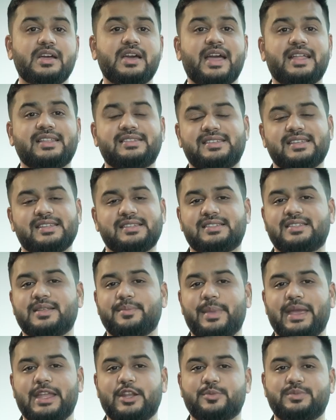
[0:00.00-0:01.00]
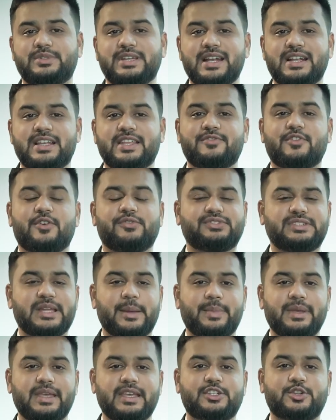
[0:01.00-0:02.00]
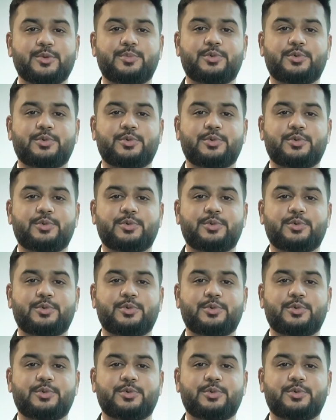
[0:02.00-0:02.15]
And since the main objective of SEBI is to